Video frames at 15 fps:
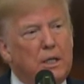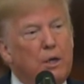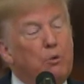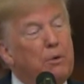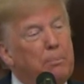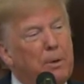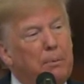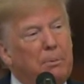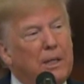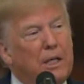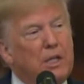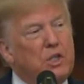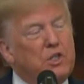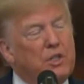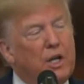and
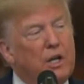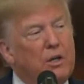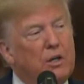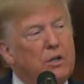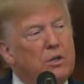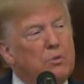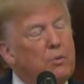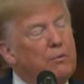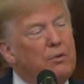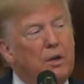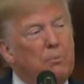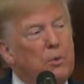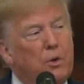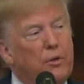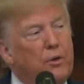Republican senators, we've
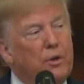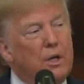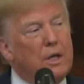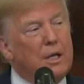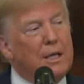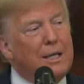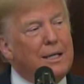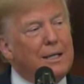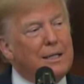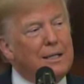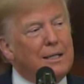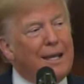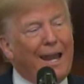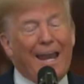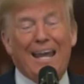done more than
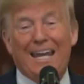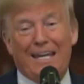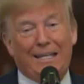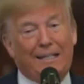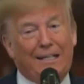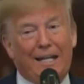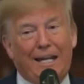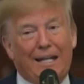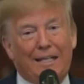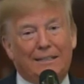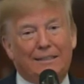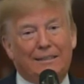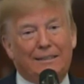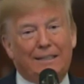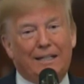any
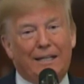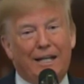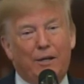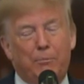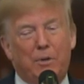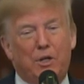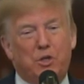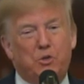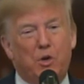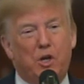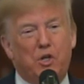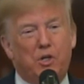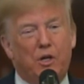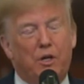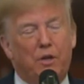
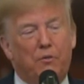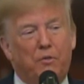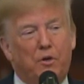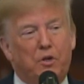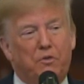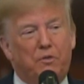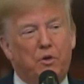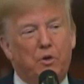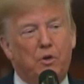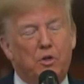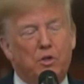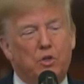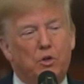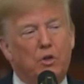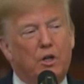administration in the first few
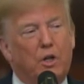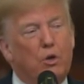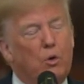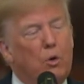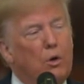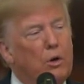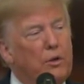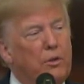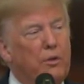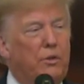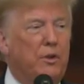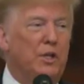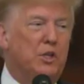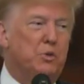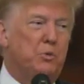years. You look at all of the
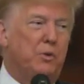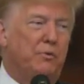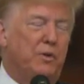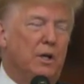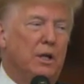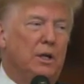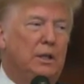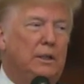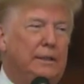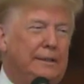things we've done.